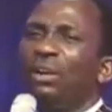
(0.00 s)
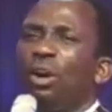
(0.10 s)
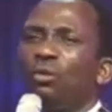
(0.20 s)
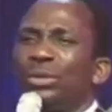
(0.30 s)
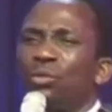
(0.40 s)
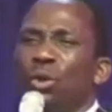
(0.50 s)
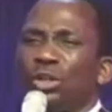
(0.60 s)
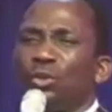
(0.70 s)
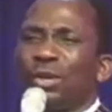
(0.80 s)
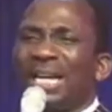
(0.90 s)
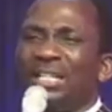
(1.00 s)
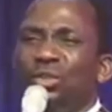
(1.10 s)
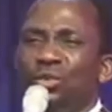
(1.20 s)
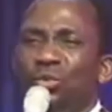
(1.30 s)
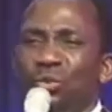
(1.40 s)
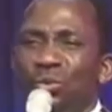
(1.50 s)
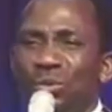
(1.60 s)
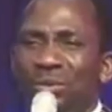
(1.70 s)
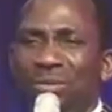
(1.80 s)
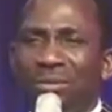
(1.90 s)
God with what you can do,
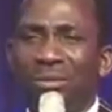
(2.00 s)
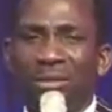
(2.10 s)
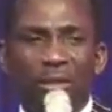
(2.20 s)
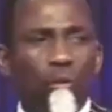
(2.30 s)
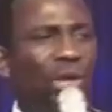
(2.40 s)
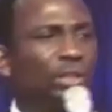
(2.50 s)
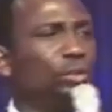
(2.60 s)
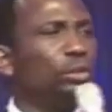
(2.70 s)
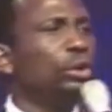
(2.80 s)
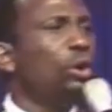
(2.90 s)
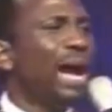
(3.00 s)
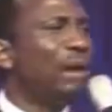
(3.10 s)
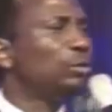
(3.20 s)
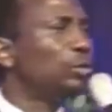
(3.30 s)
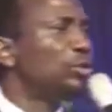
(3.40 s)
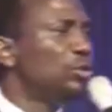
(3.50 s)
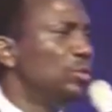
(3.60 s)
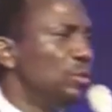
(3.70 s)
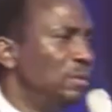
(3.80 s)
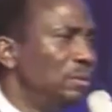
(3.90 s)
what you know how to
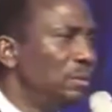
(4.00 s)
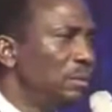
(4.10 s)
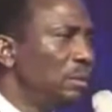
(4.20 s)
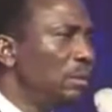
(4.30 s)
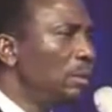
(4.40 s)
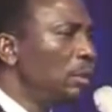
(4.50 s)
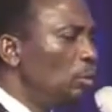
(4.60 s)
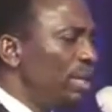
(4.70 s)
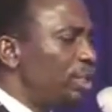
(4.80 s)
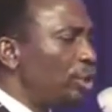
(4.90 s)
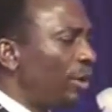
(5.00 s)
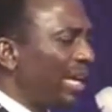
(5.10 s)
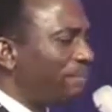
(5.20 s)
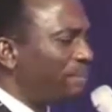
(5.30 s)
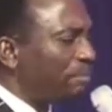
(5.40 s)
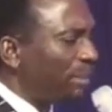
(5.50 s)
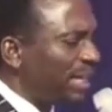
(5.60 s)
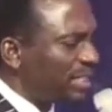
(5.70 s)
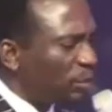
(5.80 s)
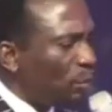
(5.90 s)
do, with your
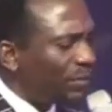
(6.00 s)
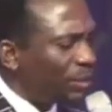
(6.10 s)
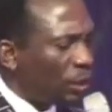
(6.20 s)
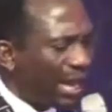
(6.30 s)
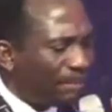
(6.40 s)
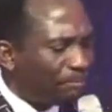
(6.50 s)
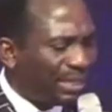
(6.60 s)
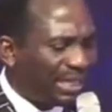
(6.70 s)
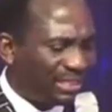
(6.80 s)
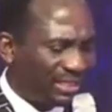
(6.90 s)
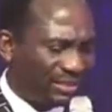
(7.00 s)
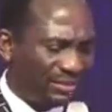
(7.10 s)
capability, with your ability.